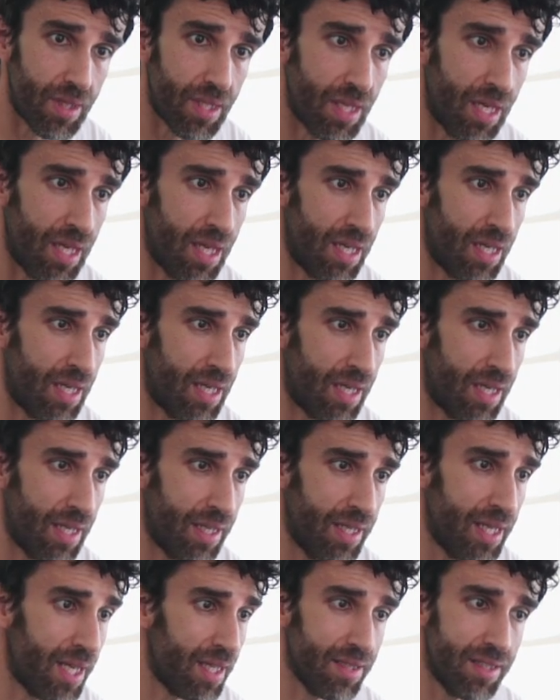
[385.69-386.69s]

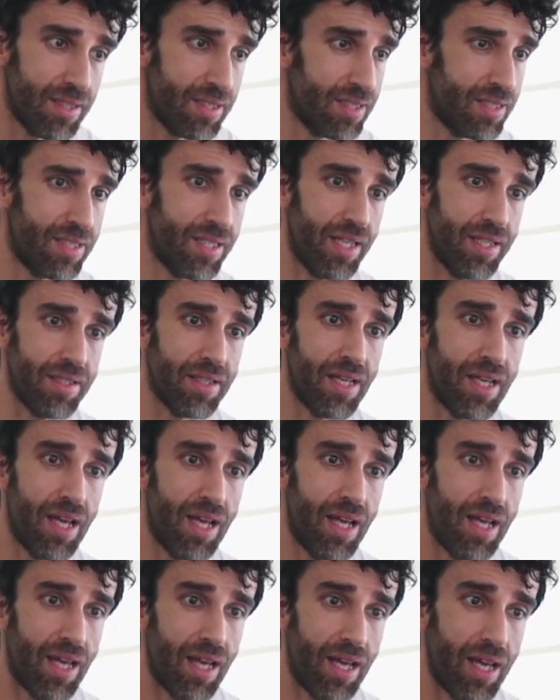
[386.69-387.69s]
And yeah, this is it.
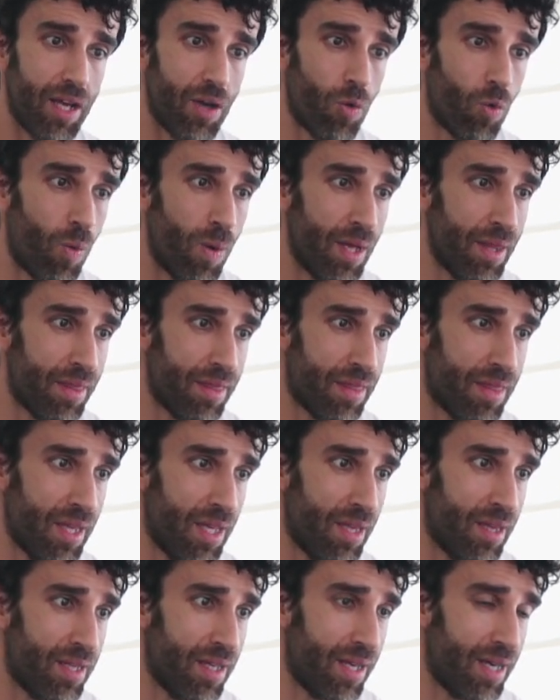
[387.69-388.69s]
Uh, one
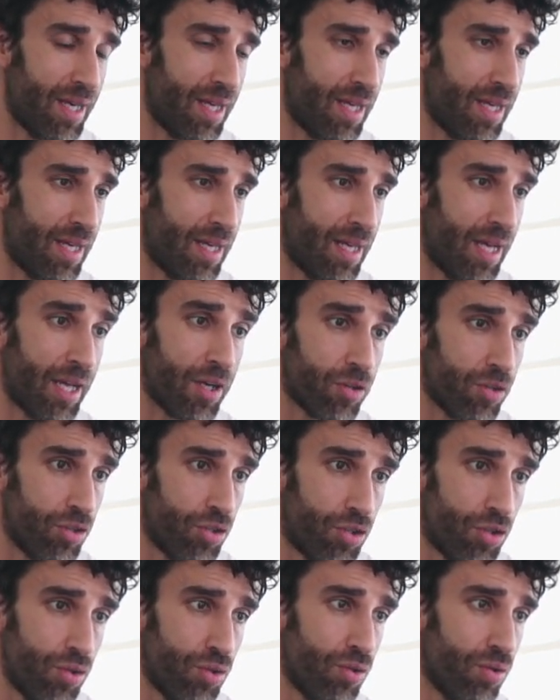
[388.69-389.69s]
thing that uh, I
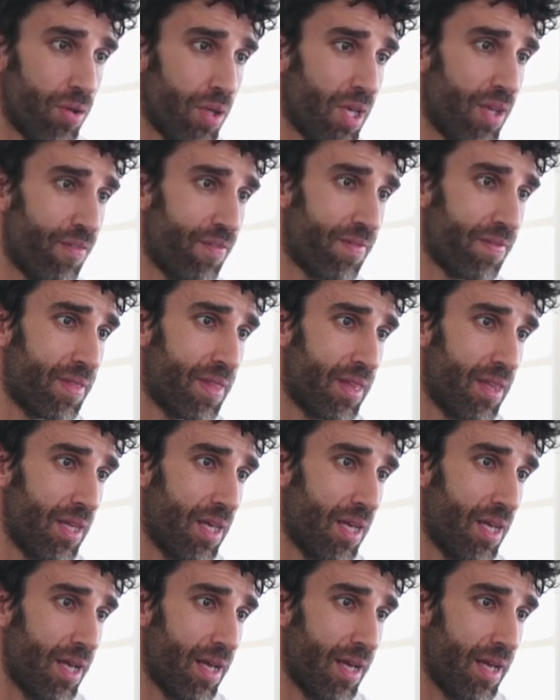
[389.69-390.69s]
could do if
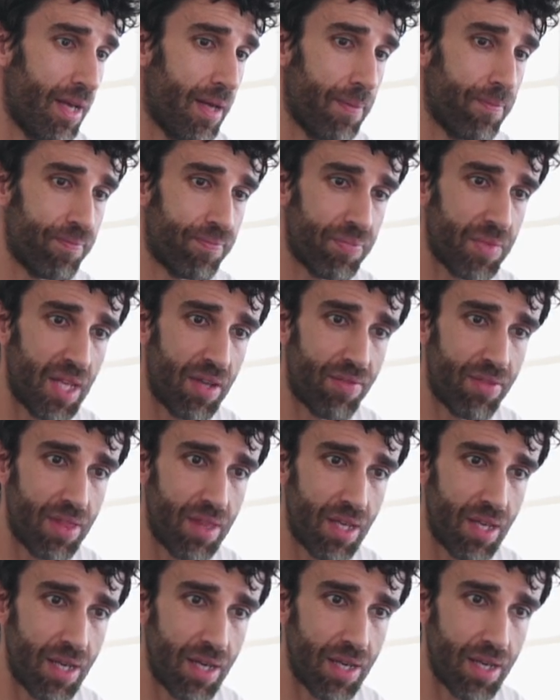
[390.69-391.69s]
the, uh, if
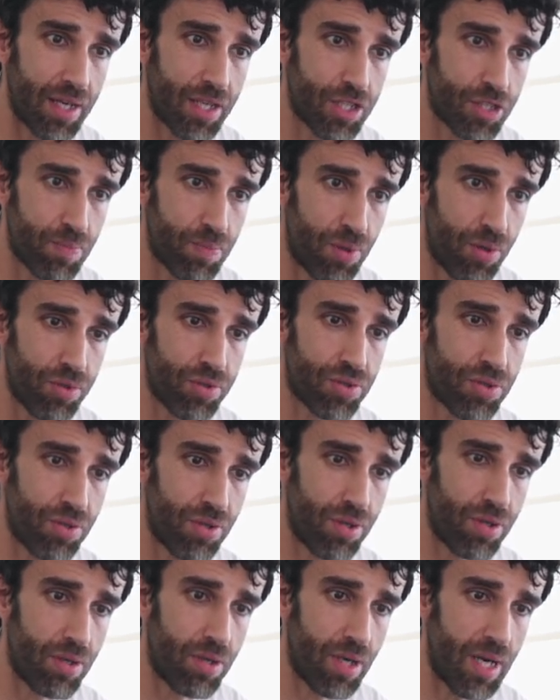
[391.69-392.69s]
the
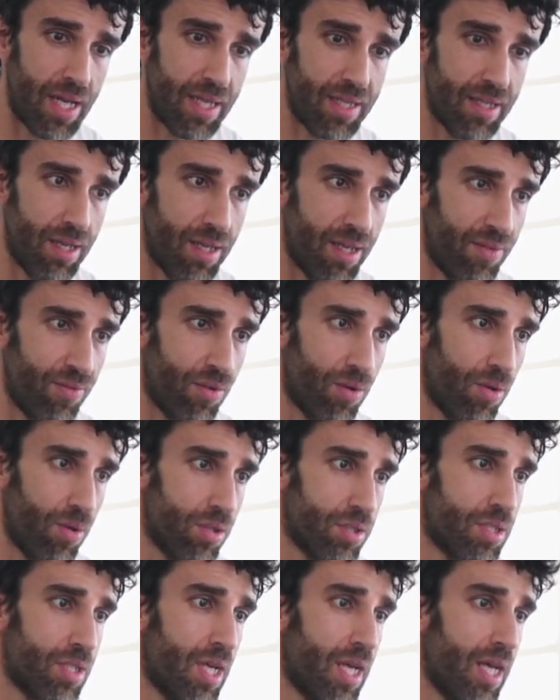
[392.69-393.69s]
exposure and the
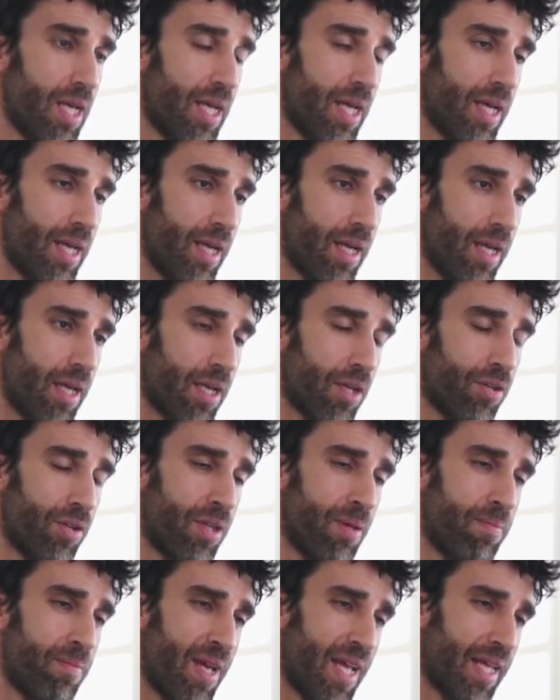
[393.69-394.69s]
levels uh,
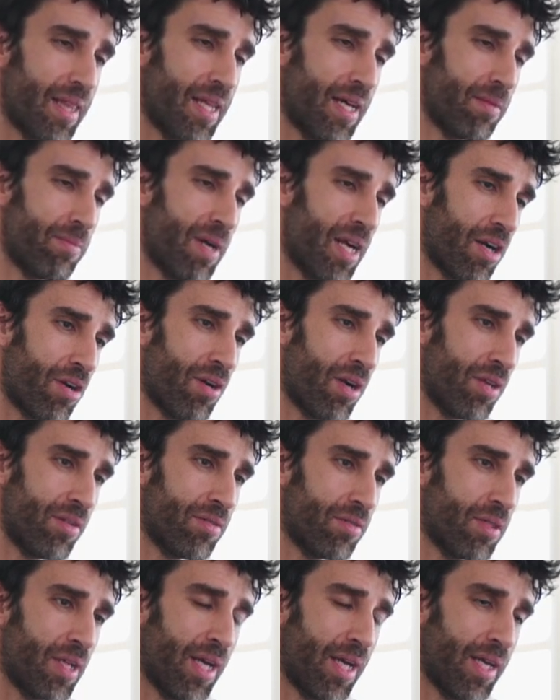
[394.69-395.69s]
couldn't make that
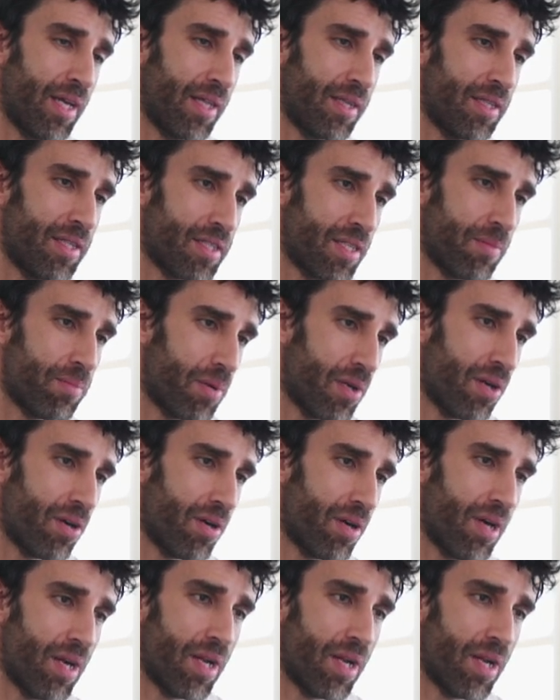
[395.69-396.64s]
background uh, disappear,